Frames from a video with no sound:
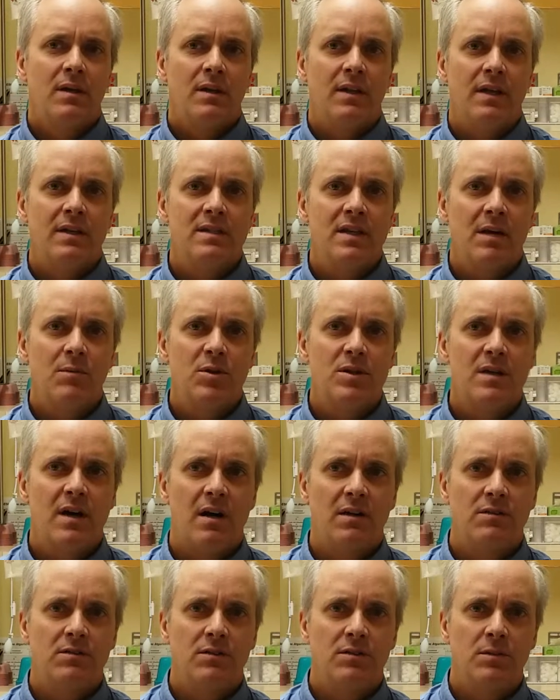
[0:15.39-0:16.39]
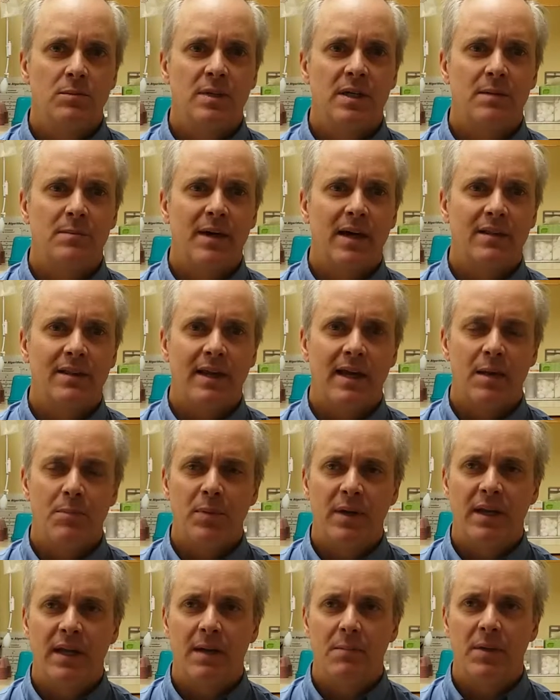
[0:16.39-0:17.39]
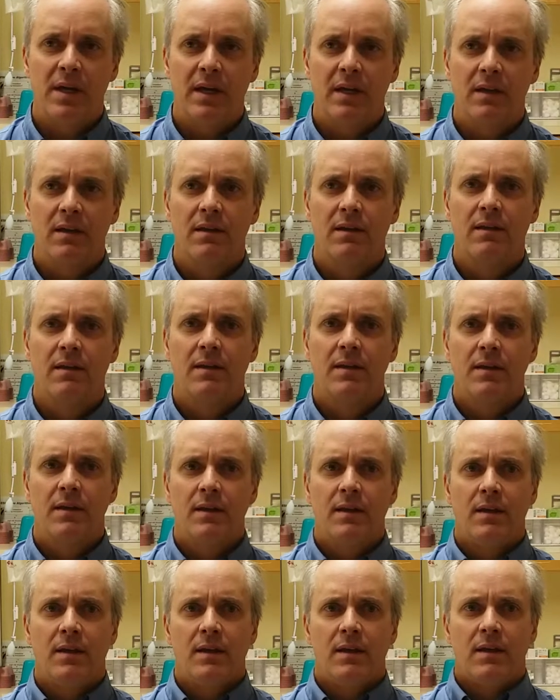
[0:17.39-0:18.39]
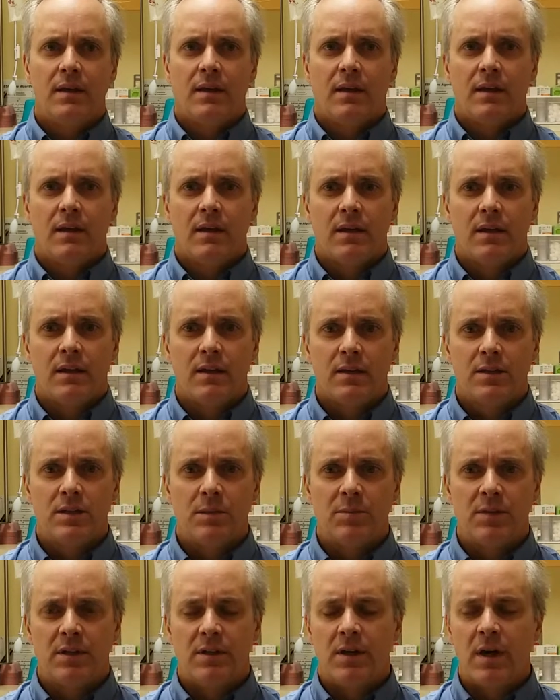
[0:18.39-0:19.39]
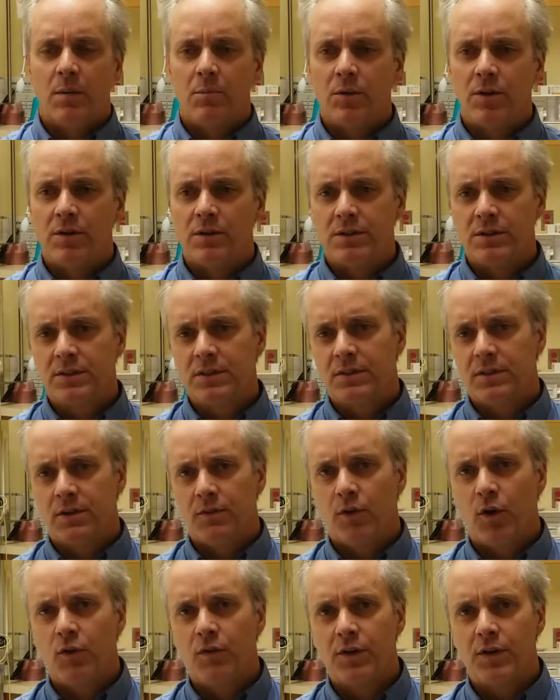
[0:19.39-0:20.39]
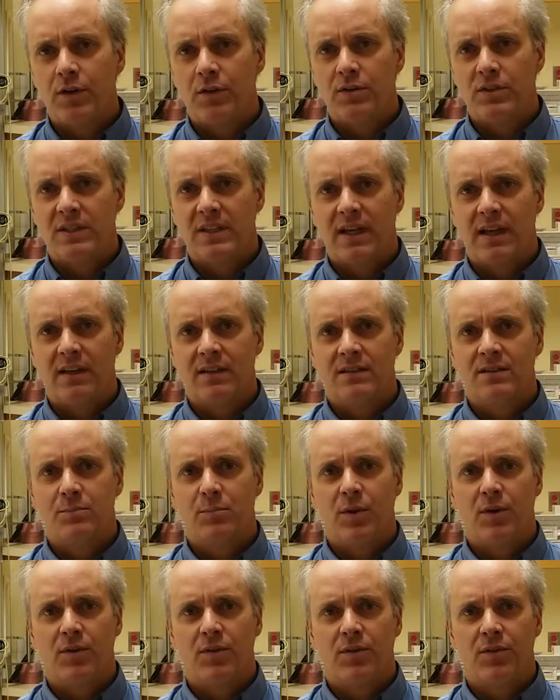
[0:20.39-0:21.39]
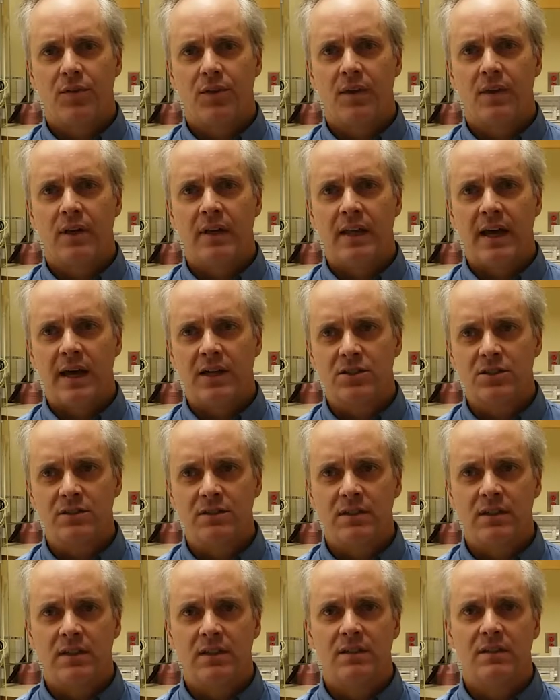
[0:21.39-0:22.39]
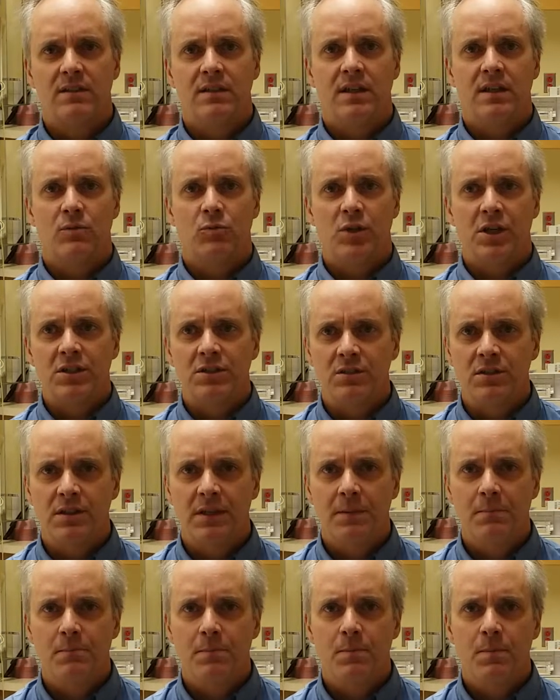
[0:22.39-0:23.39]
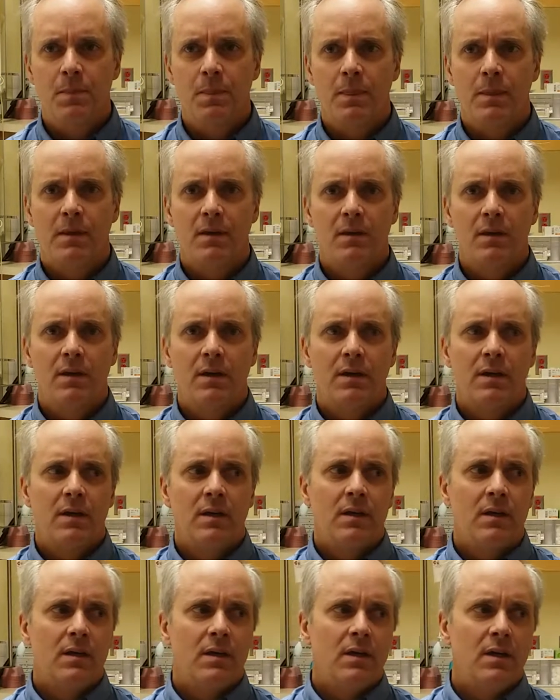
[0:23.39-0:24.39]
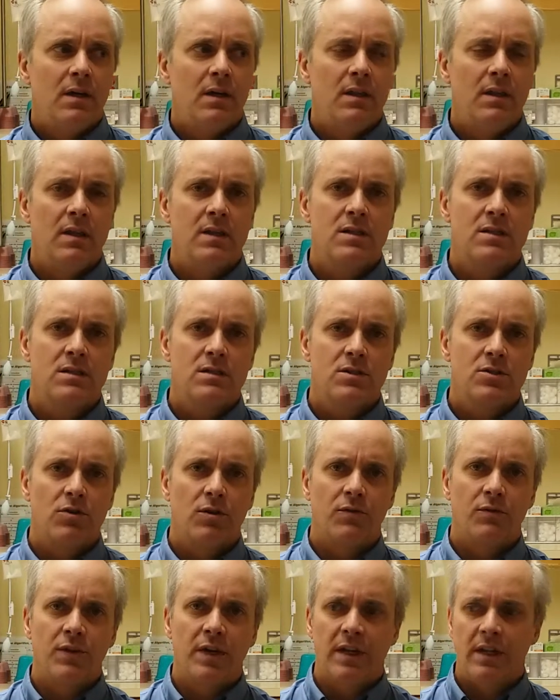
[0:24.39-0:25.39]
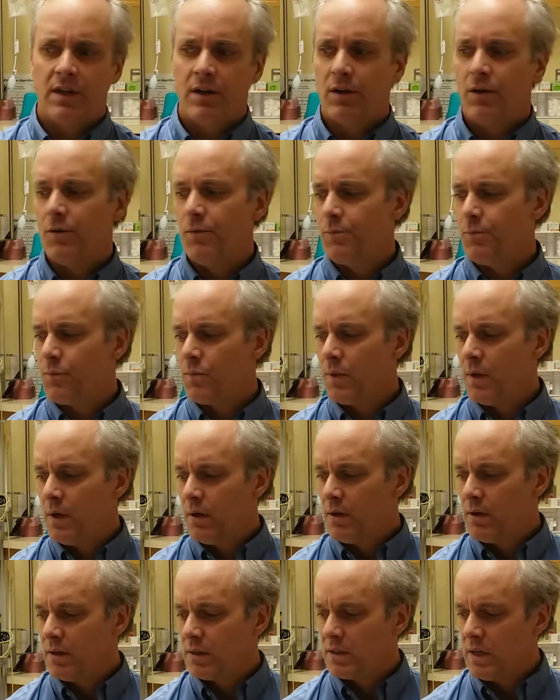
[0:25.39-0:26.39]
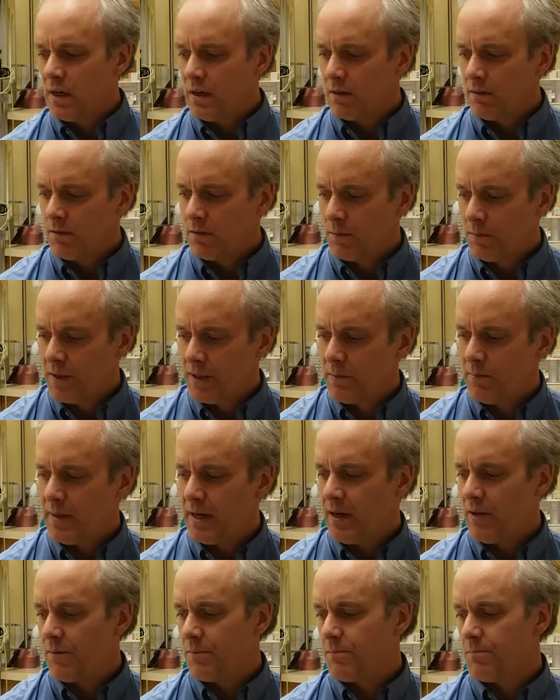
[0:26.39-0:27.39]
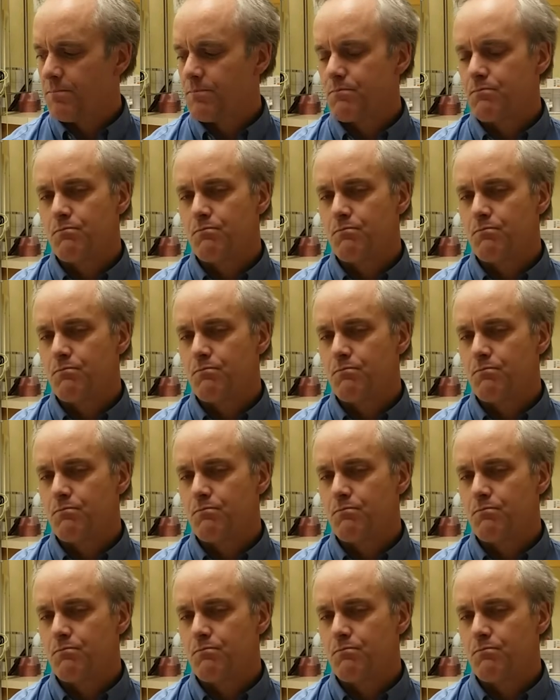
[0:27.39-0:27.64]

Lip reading: Last time we talked a little bit about the epidemic, some of the numbers of overdose deaths both nationally and regionally. In this short video, I'm going to talk a little bit about